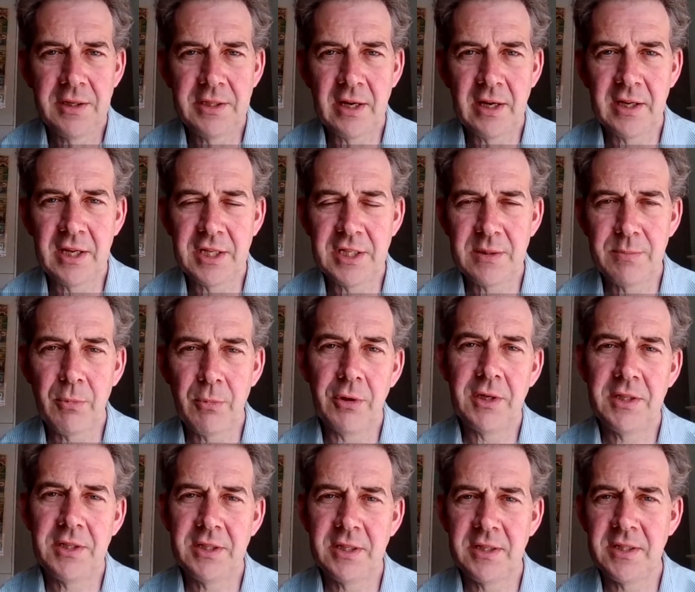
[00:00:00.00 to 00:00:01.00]
Turkish
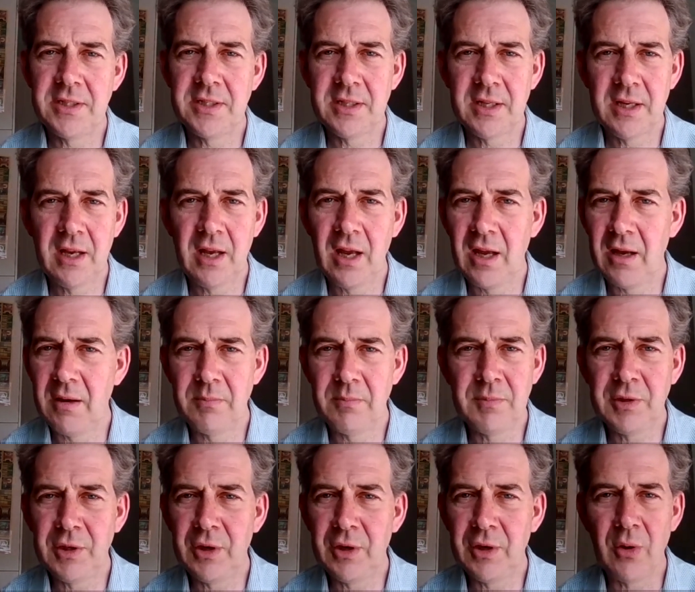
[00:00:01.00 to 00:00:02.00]
monitors,
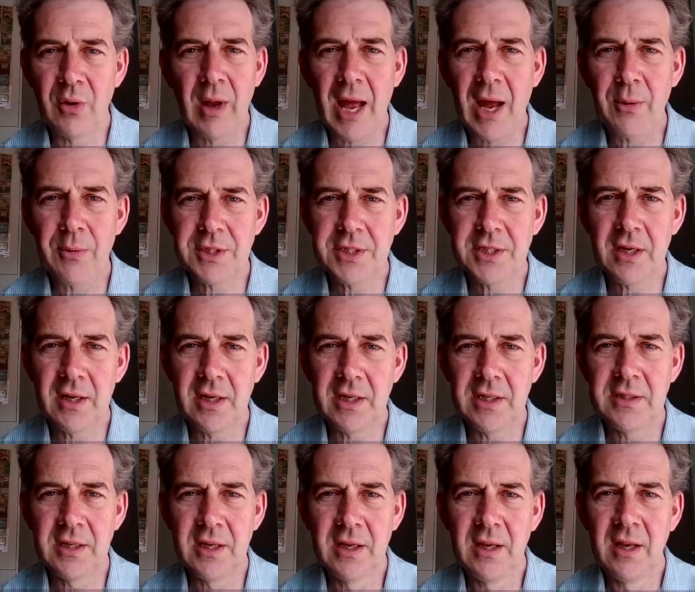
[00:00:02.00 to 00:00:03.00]
um, you know,
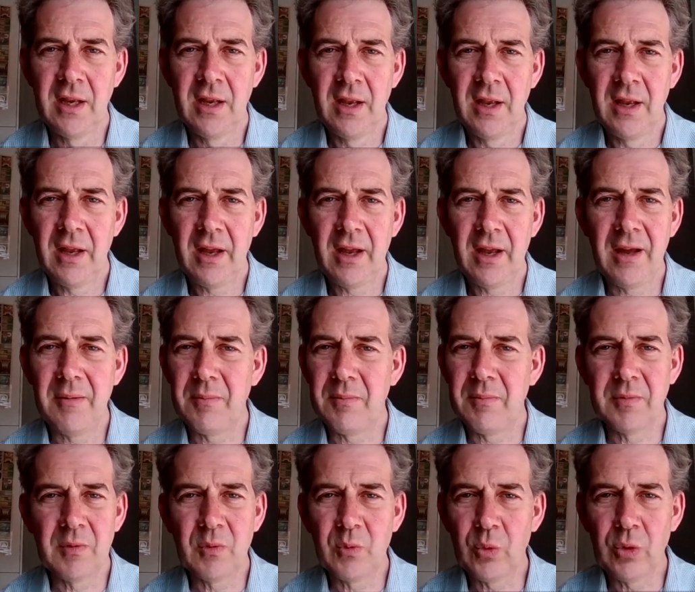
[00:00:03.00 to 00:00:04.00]
outside
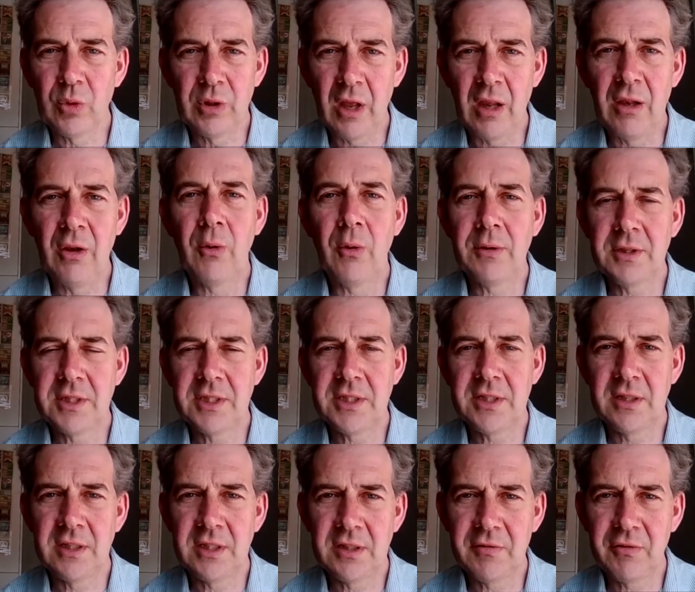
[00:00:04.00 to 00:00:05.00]
um, a long
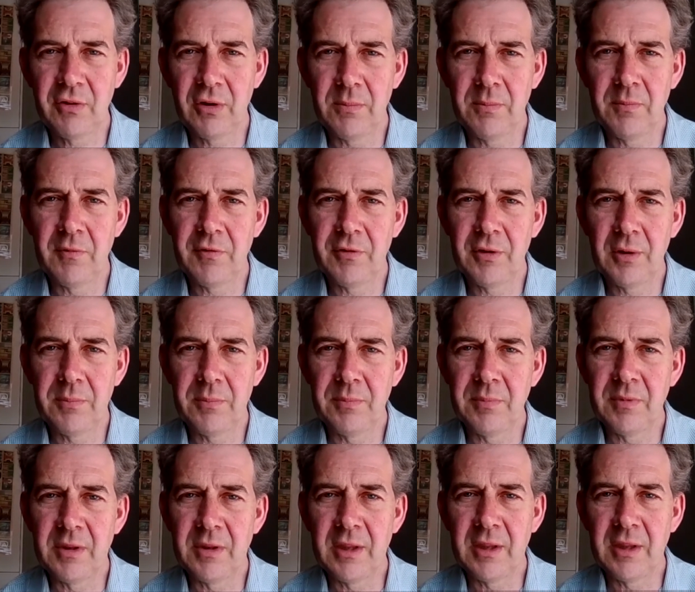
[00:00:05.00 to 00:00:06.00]
distance from,
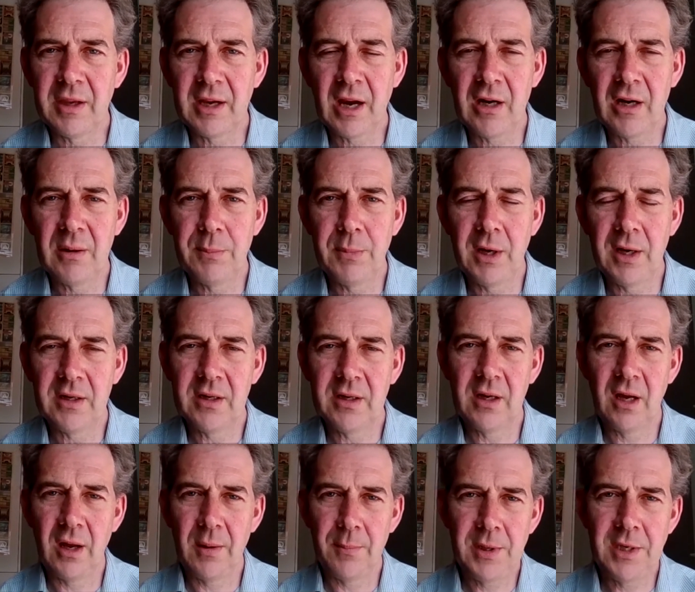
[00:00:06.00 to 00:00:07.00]
from the Karabakh
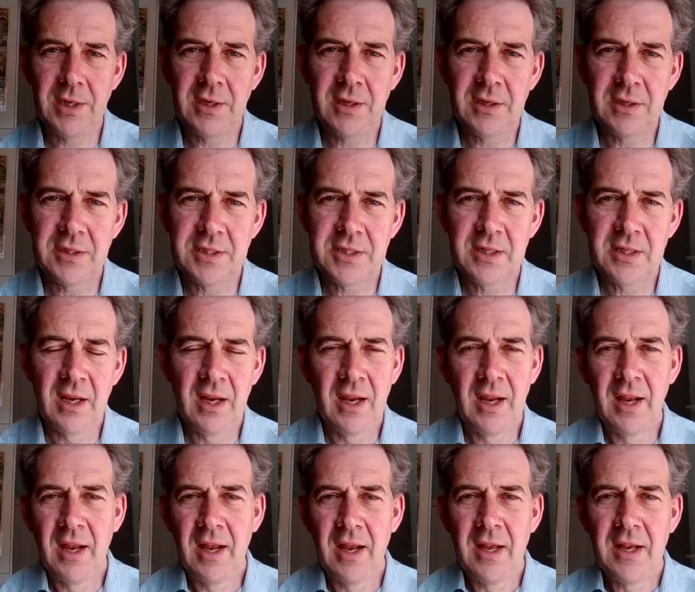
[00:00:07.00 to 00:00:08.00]
Armenians.
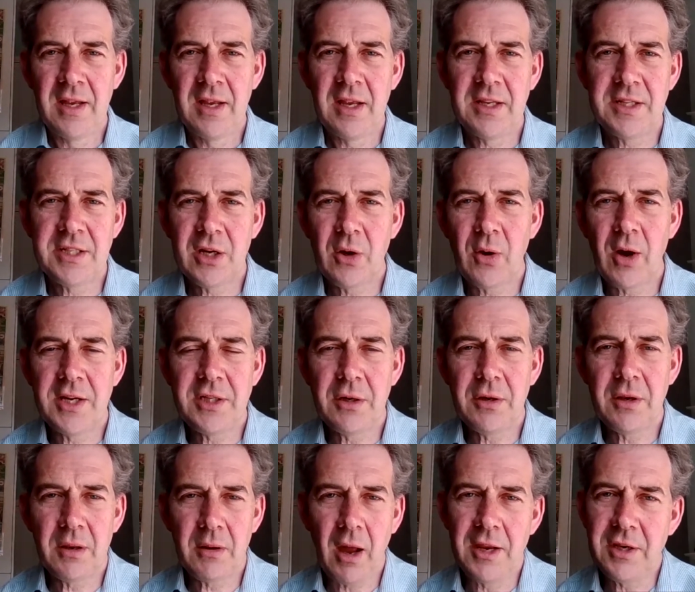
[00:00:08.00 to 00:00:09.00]
So I
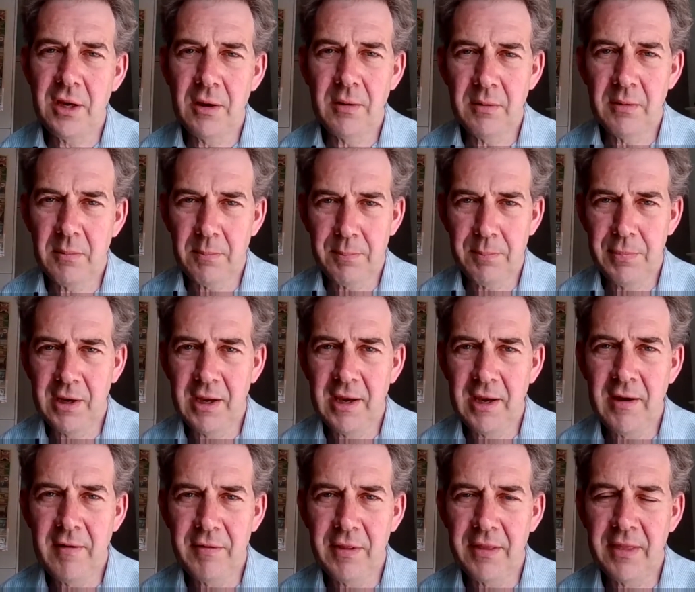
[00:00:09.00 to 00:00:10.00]
don't, I don't
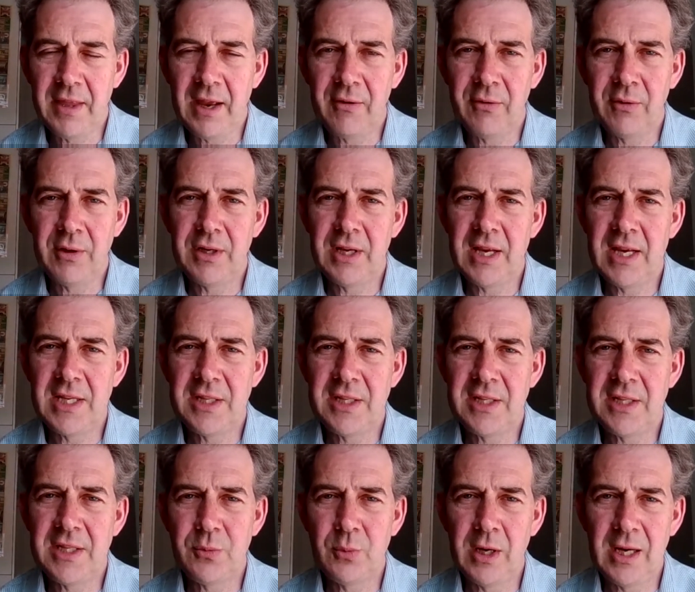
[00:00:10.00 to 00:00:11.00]
believe that there
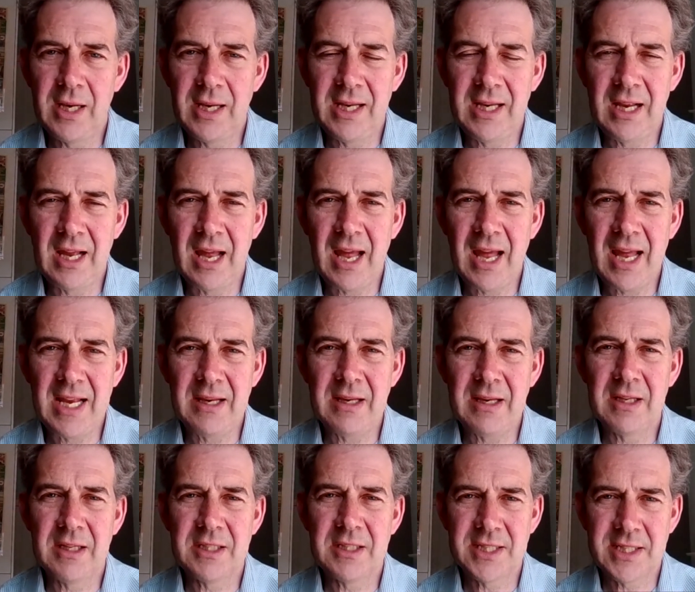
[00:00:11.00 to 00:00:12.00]
is really a
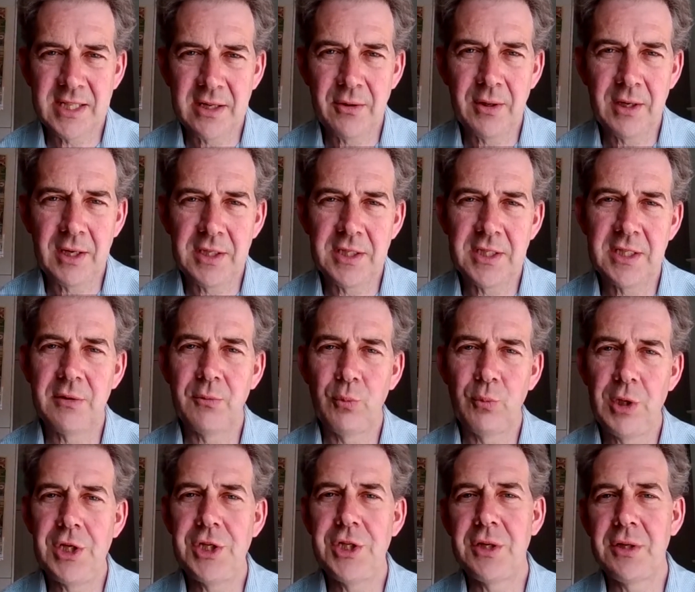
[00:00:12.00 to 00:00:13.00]
serious
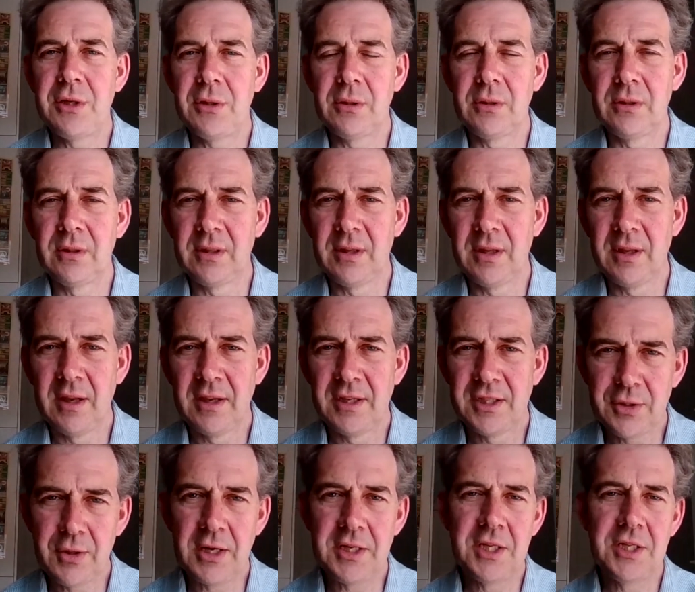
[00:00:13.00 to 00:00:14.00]
regional
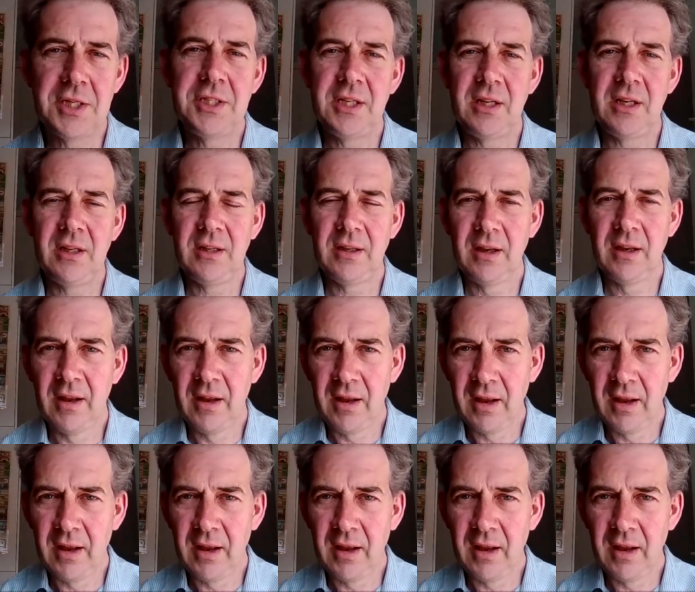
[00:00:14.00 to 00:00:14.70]
strategy,